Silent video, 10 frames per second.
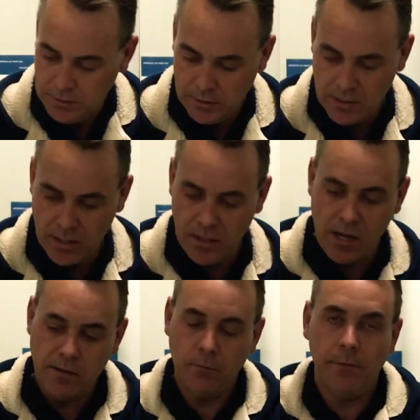okay,
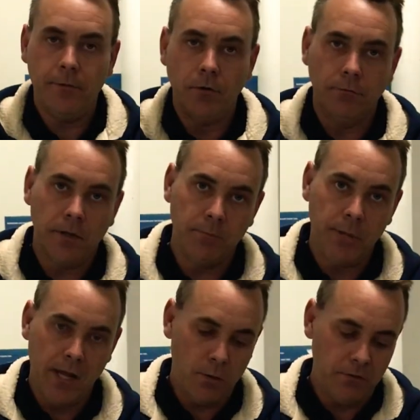and then we've got to run
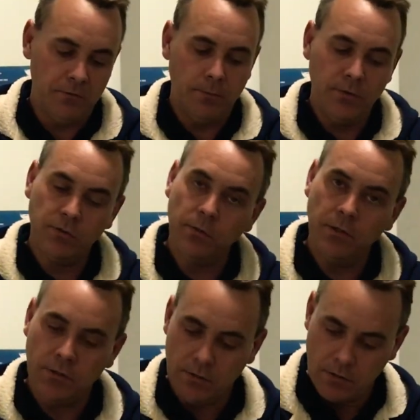power from the
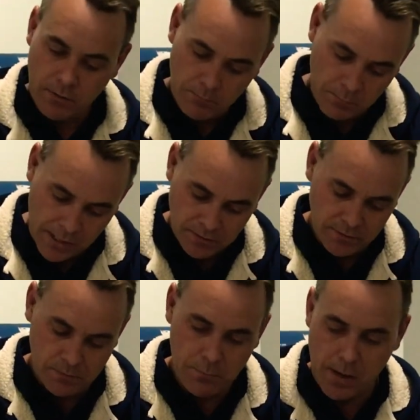switch back
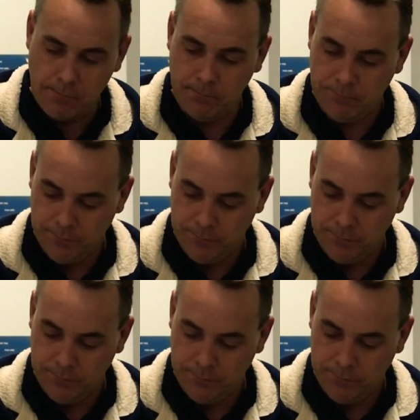to the pump.